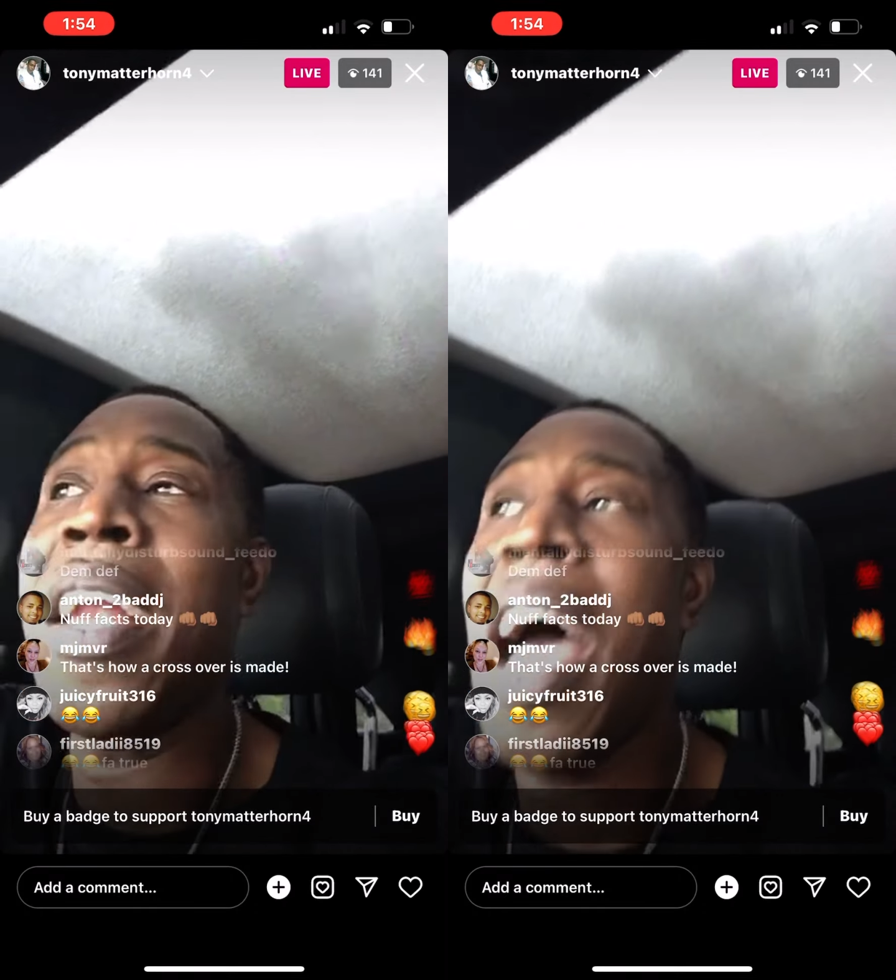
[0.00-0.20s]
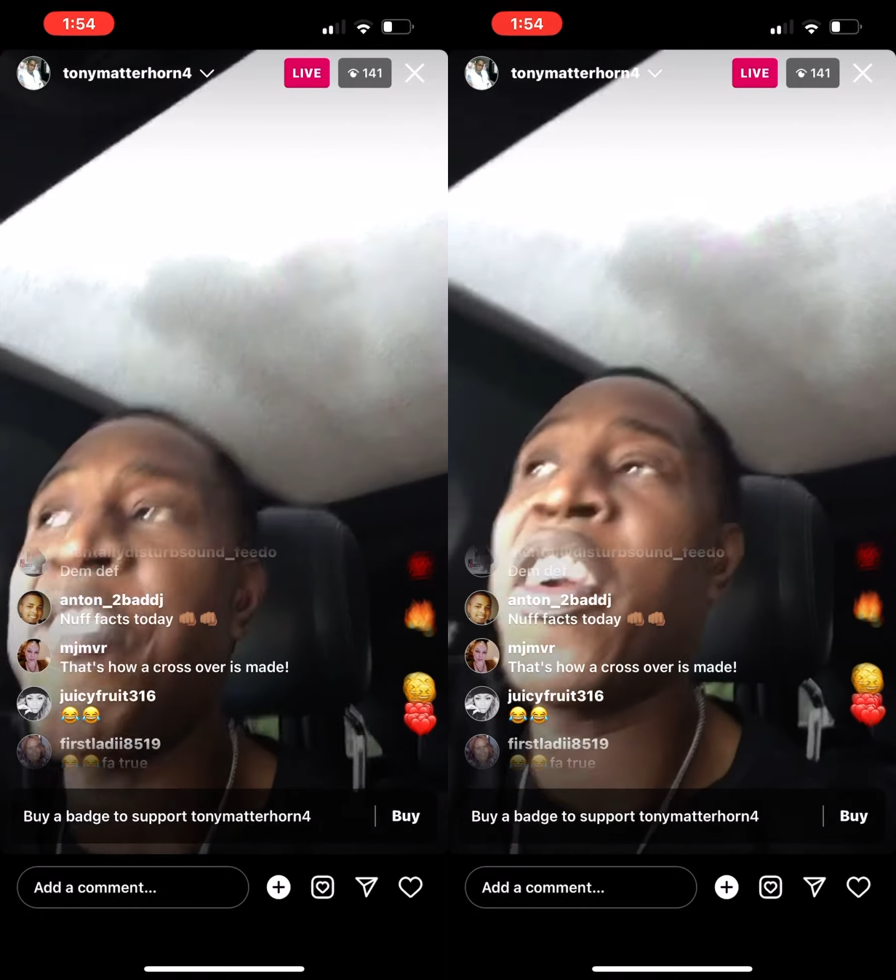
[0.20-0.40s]

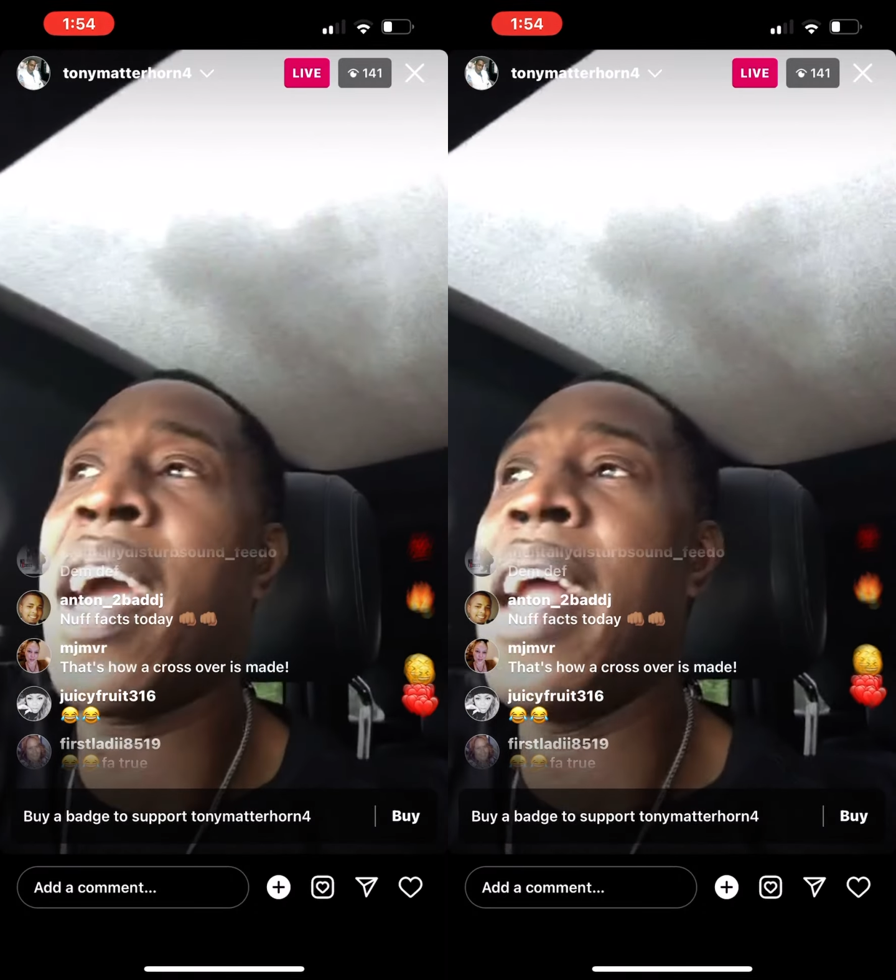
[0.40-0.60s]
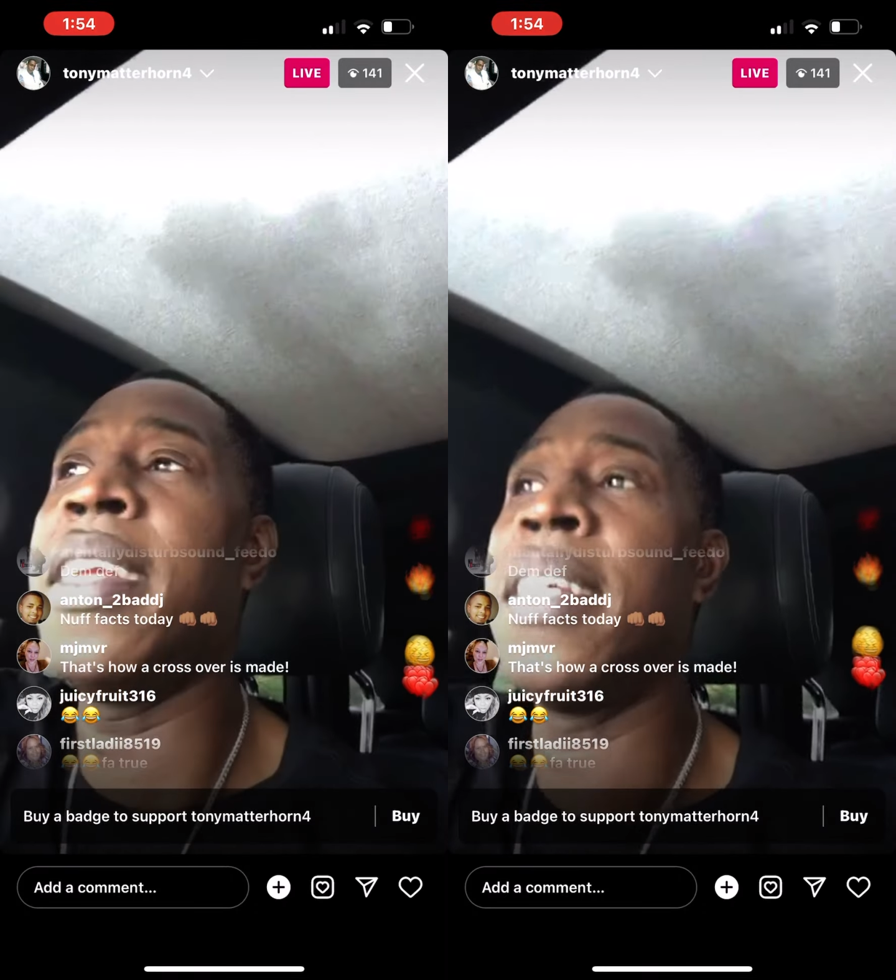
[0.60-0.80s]
not
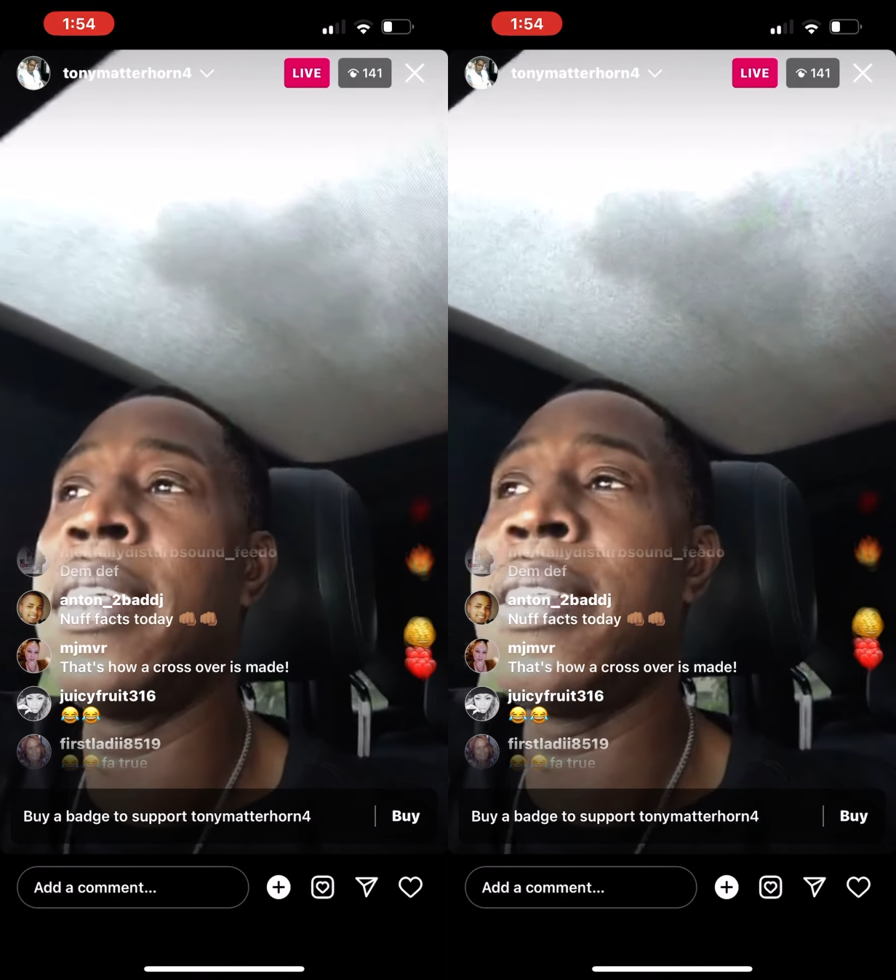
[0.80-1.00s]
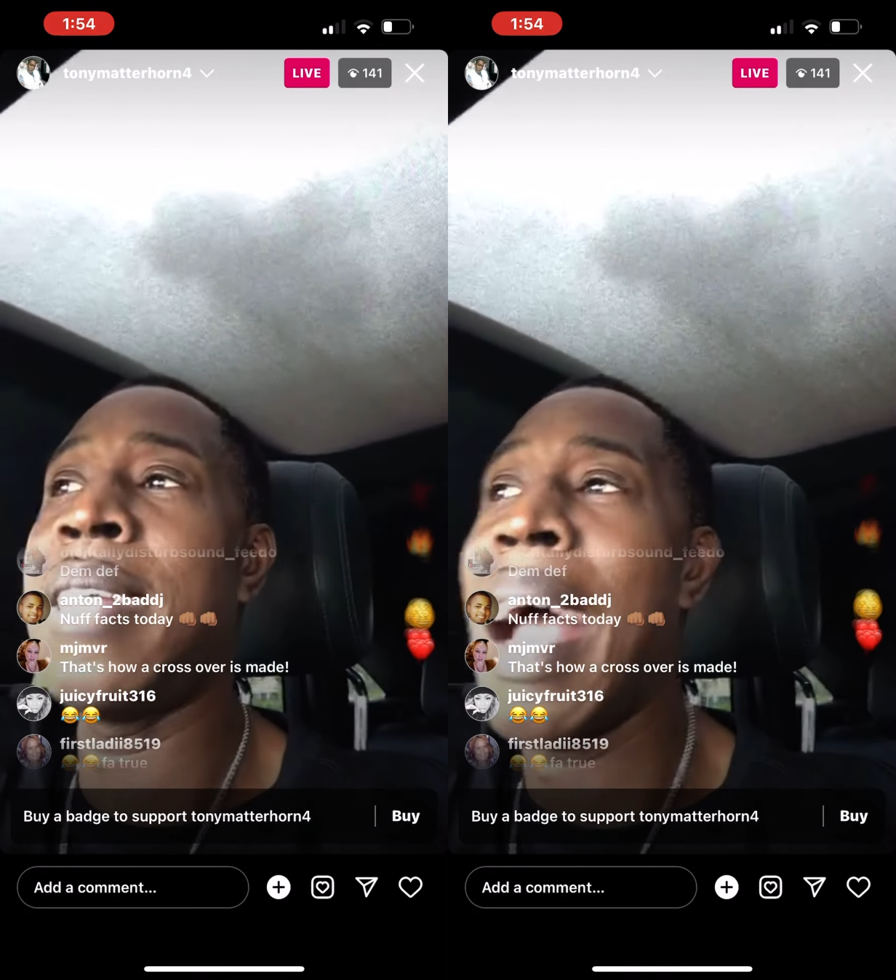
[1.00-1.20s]

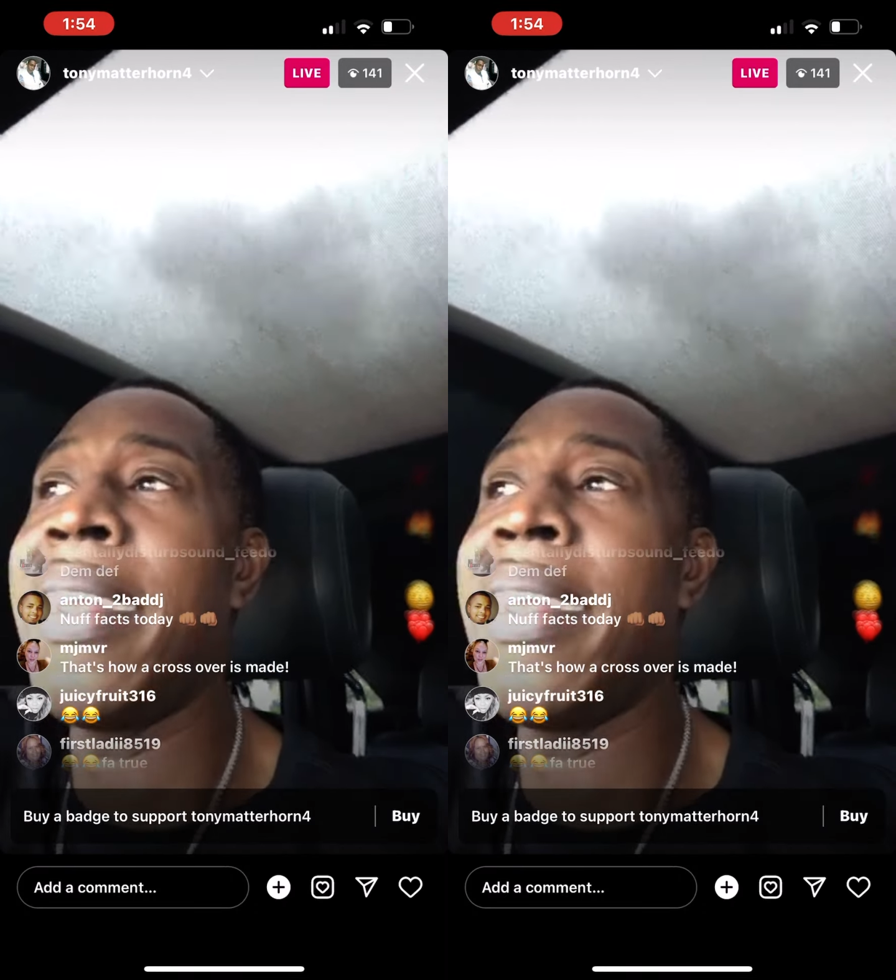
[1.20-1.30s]
African.